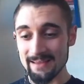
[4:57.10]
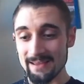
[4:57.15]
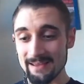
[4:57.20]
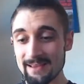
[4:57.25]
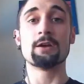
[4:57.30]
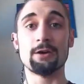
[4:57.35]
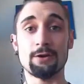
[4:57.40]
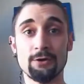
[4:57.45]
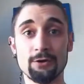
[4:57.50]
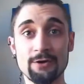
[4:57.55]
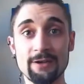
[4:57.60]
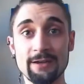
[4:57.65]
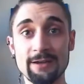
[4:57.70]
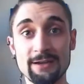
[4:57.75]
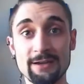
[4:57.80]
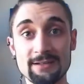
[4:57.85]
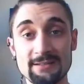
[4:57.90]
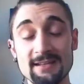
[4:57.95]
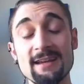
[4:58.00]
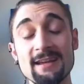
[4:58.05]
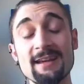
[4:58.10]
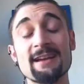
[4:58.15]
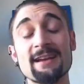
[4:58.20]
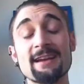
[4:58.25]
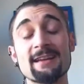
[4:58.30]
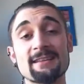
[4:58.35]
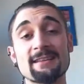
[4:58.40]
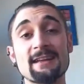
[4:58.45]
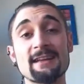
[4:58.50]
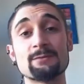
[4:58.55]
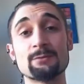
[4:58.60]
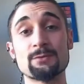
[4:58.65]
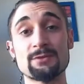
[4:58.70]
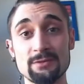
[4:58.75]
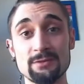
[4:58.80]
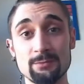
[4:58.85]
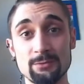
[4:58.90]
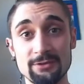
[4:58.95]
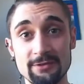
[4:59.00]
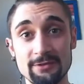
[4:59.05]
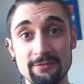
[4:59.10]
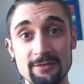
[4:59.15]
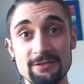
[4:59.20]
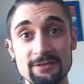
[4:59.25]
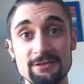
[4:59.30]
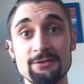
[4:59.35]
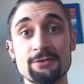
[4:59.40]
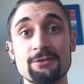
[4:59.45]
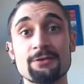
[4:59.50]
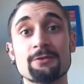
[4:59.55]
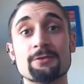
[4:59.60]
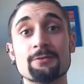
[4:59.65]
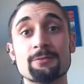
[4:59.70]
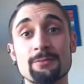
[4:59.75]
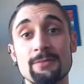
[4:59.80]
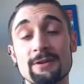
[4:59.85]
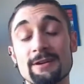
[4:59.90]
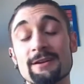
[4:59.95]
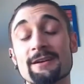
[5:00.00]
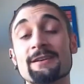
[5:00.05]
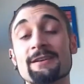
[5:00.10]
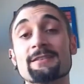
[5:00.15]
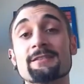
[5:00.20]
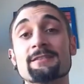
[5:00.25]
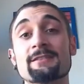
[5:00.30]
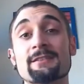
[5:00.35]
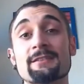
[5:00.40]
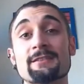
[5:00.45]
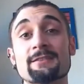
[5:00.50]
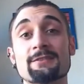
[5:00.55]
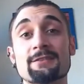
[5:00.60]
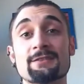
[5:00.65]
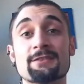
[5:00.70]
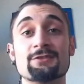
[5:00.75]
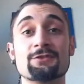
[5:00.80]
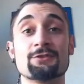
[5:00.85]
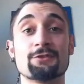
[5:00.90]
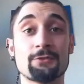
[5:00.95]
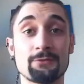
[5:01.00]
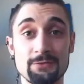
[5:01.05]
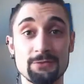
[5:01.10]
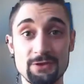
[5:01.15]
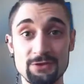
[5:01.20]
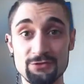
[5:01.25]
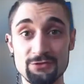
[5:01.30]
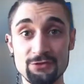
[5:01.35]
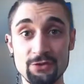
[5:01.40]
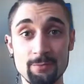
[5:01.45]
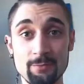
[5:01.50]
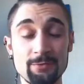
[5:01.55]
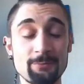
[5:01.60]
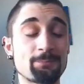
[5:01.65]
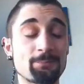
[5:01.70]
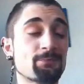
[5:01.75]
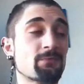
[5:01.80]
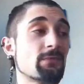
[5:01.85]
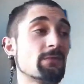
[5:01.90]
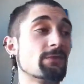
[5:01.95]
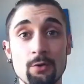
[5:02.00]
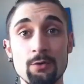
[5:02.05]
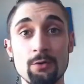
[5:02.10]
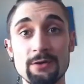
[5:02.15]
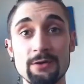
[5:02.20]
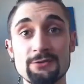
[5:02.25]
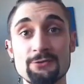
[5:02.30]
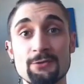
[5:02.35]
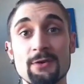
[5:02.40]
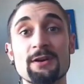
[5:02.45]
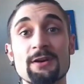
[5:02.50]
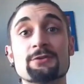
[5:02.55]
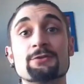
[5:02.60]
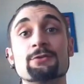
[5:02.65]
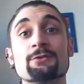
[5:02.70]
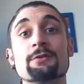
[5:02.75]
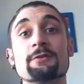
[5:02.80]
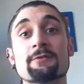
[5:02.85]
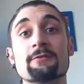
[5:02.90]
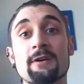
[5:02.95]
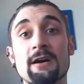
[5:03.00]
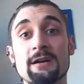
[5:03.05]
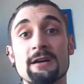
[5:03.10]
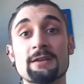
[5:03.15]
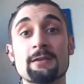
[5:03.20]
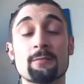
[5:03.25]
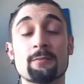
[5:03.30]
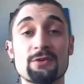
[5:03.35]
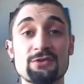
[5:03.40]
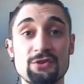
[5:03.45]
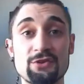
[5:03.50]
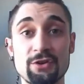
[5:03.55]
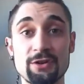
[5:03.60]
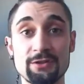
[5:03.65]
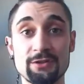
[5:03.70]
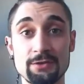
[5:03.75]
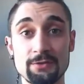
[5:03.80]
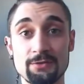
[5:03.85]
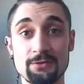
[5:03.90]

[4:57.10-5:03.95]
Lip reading: Okay guys, That was the motivation behind the decision of this job. Now I try to divide the majority of my